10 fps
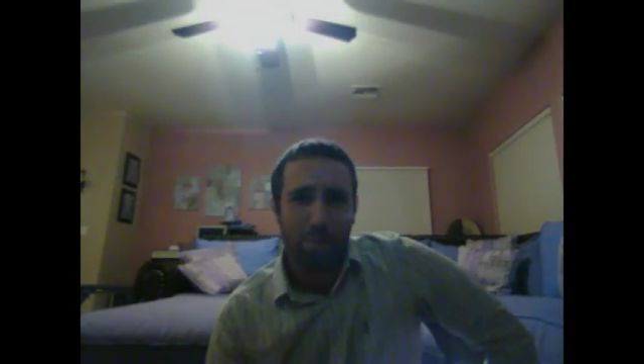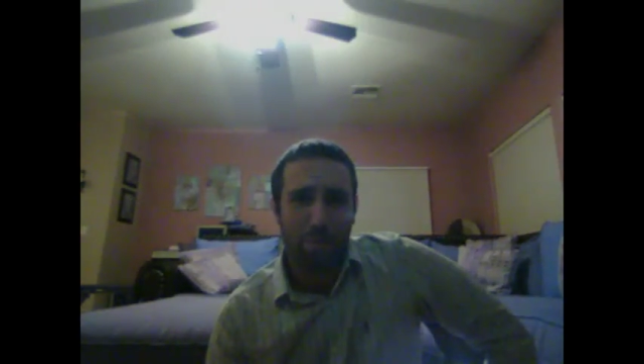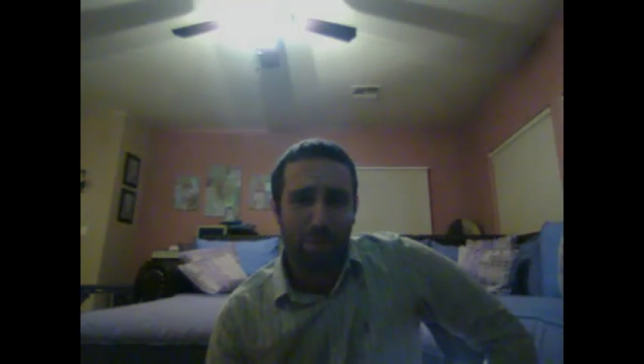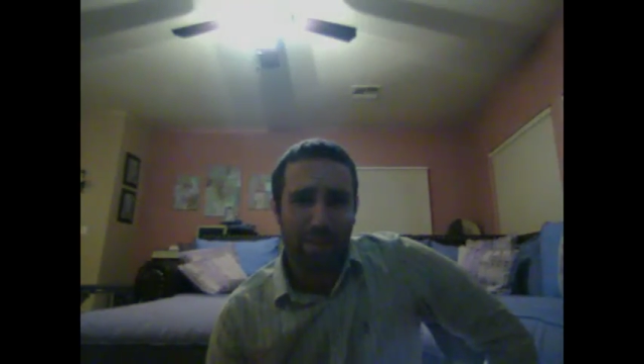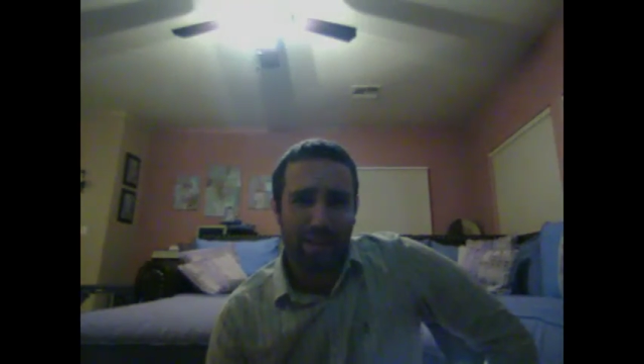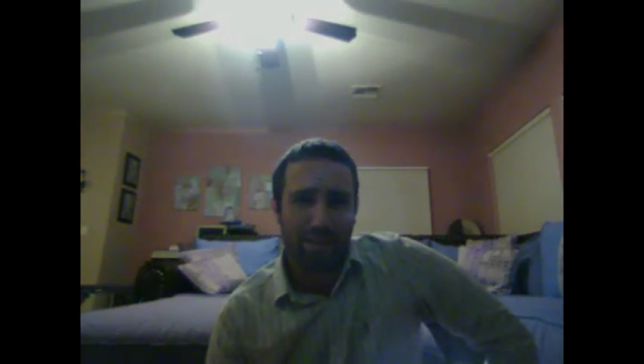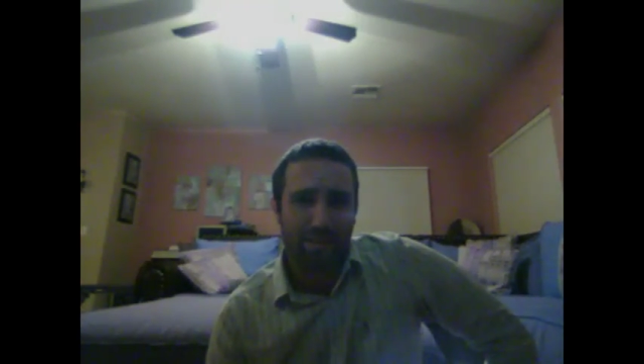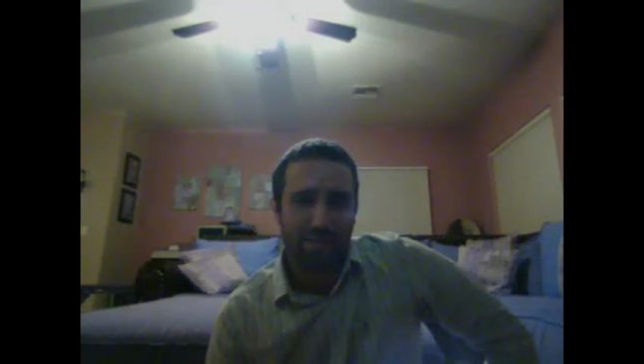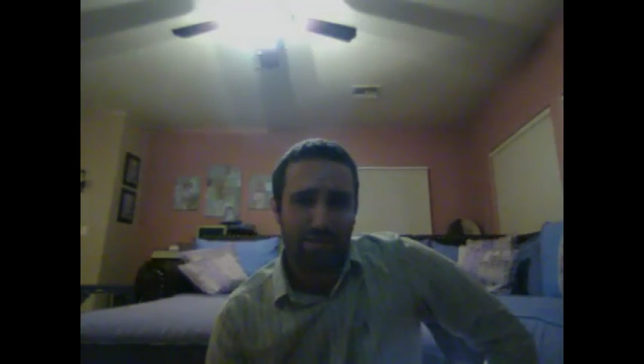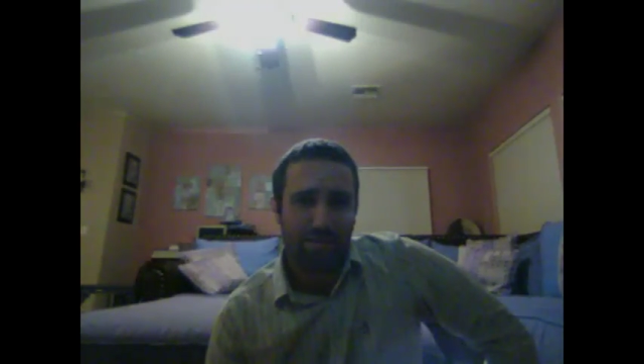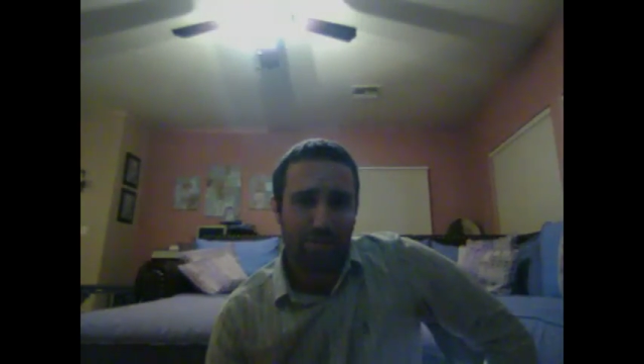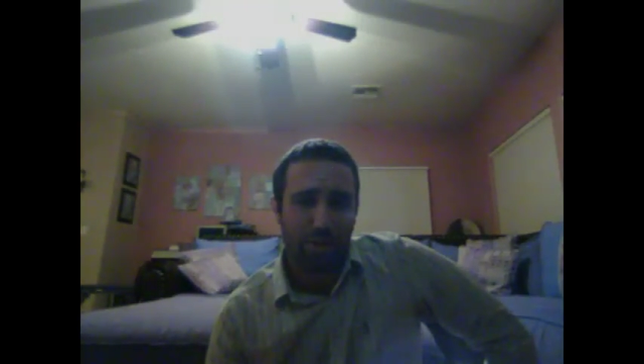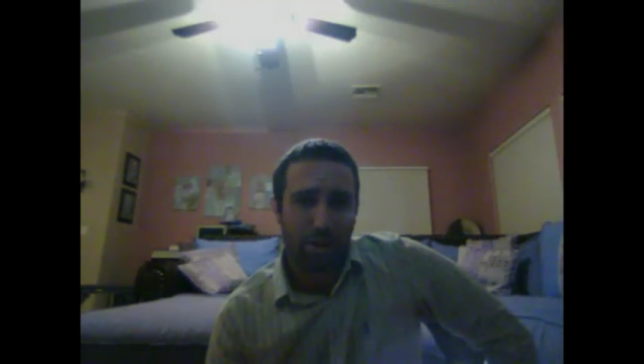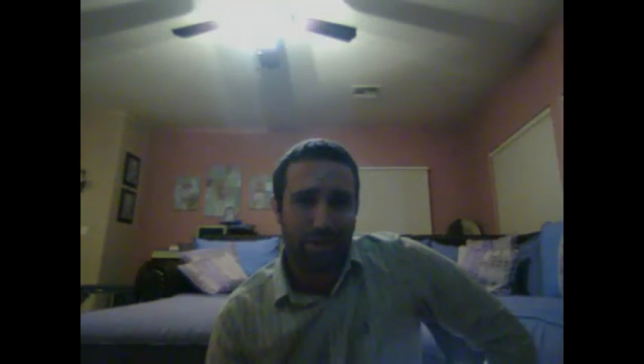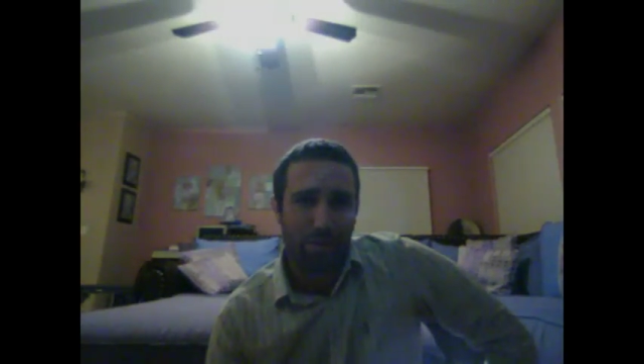People that I
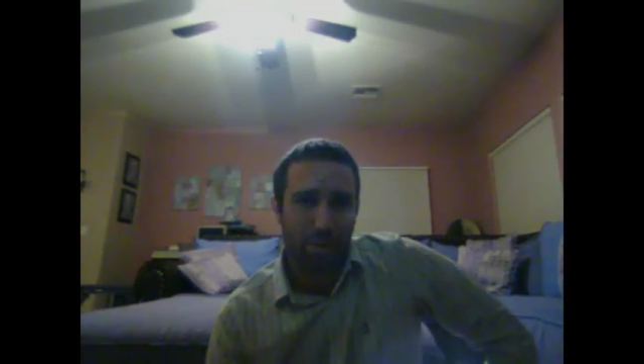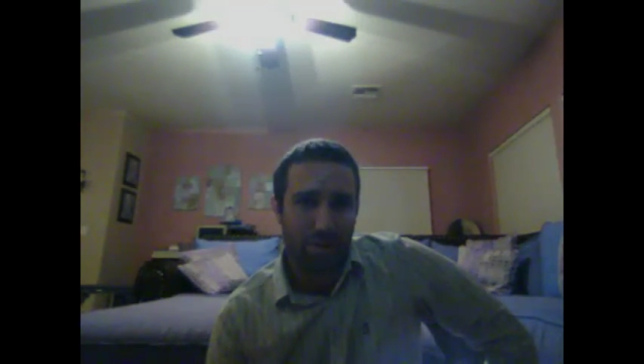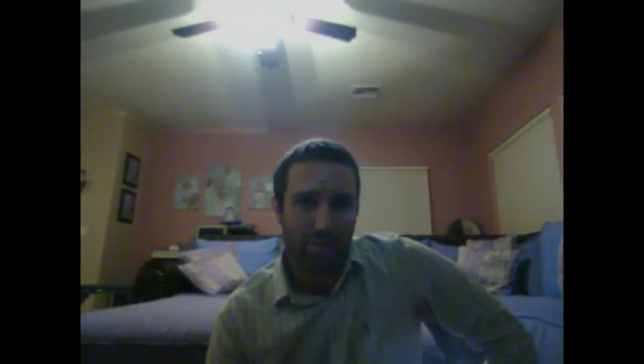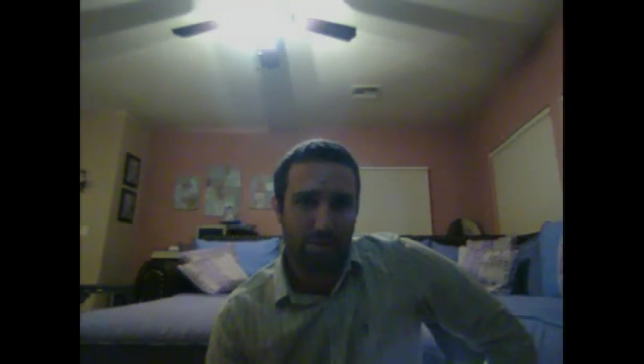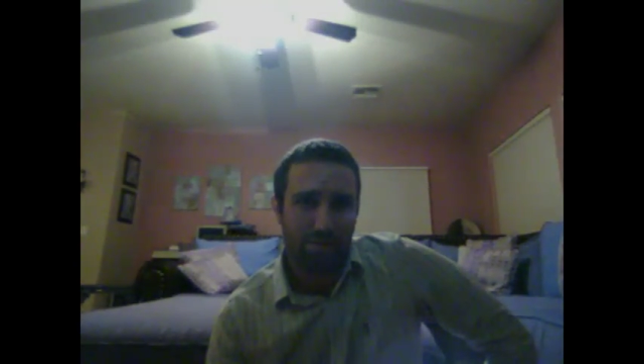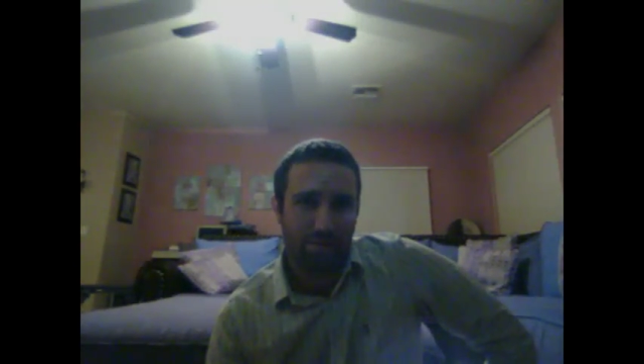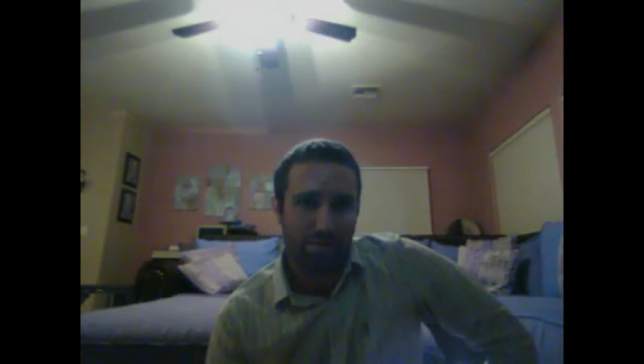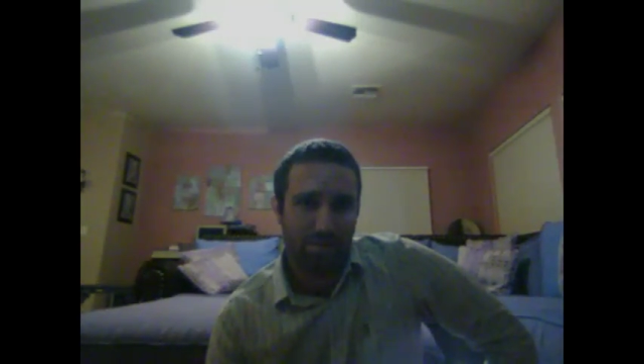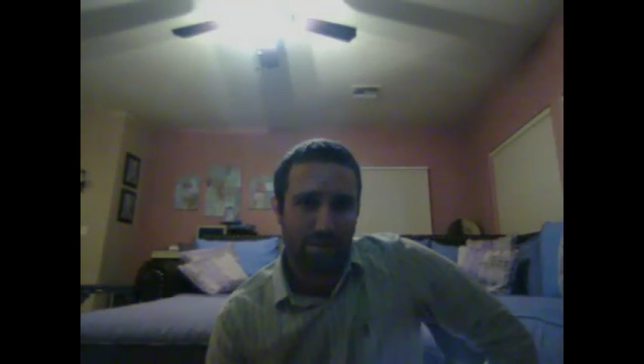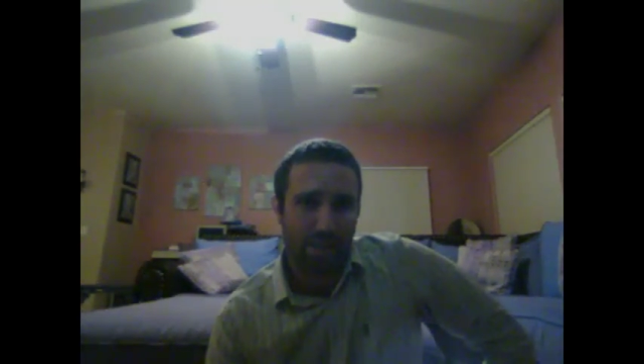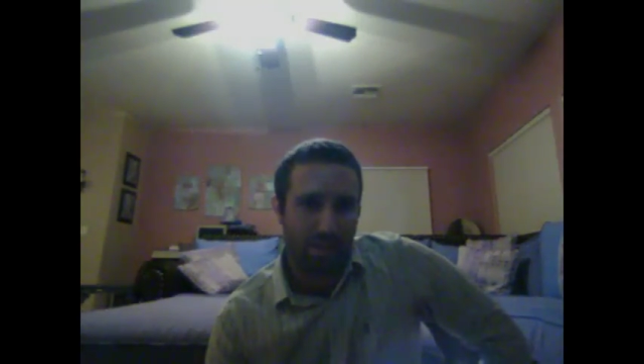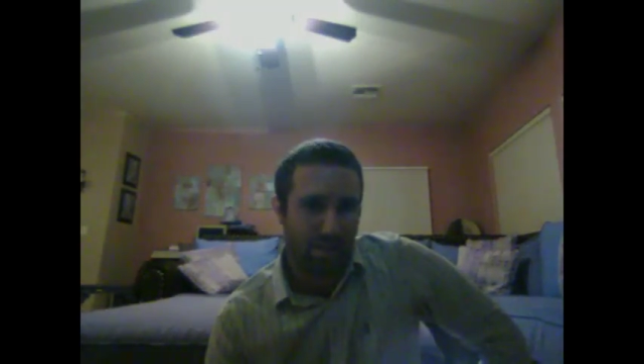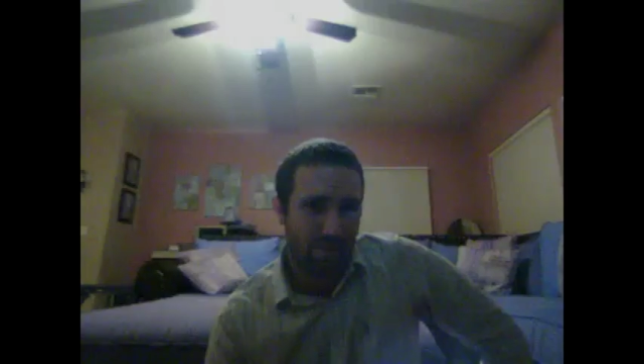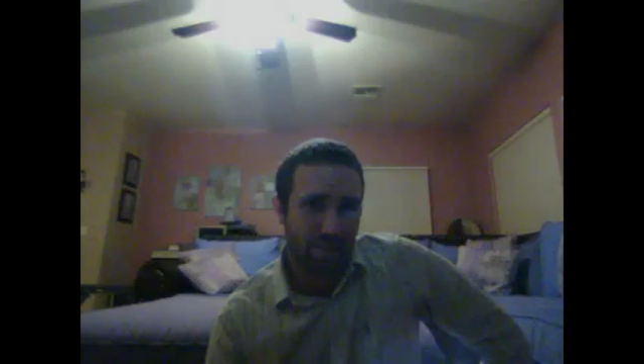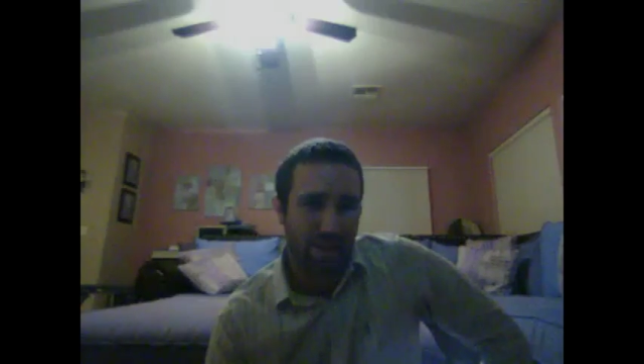talk to on that
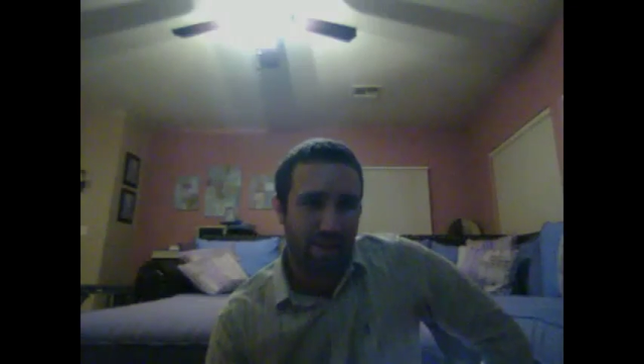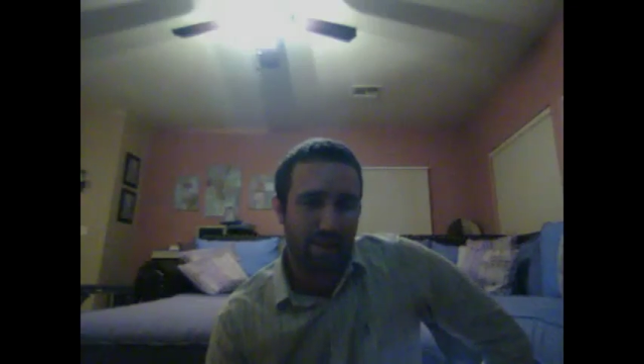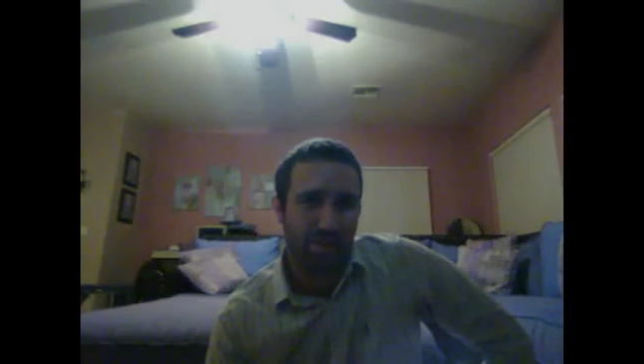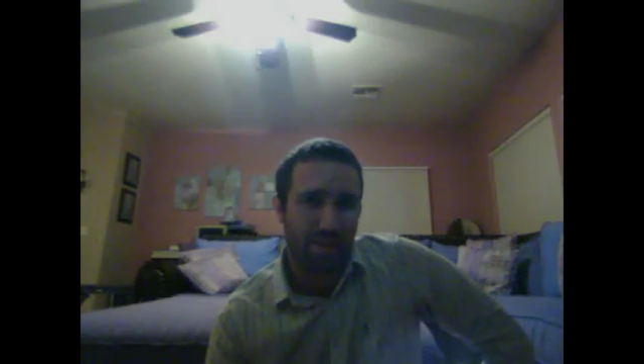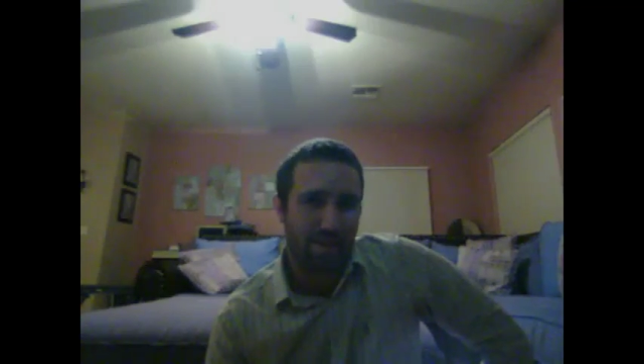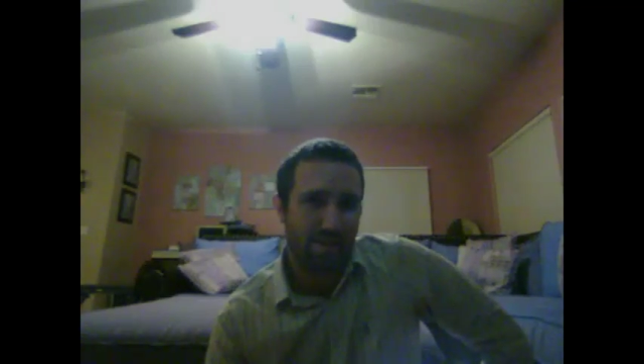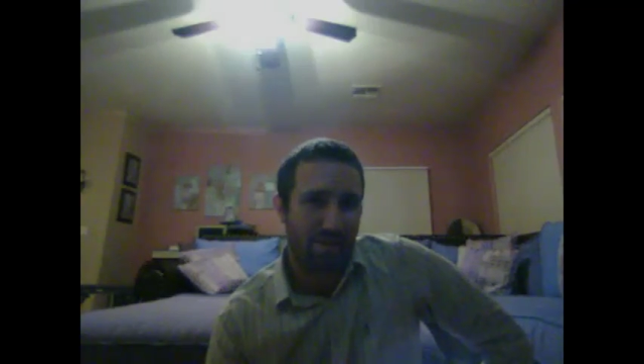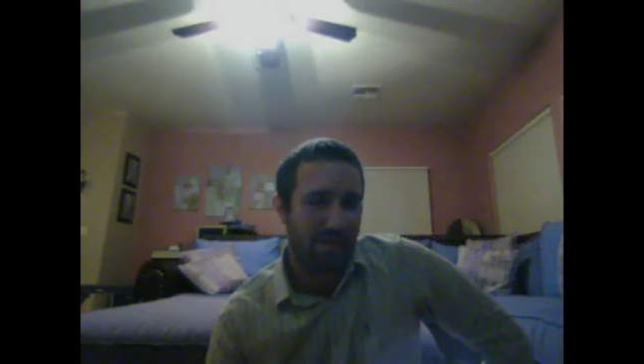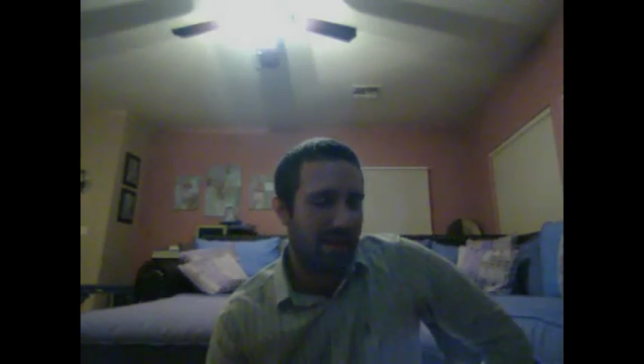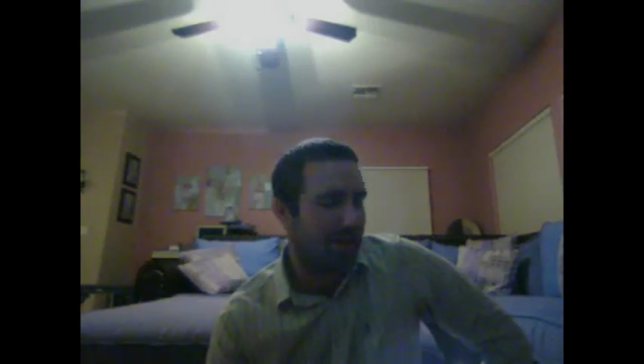thing that's...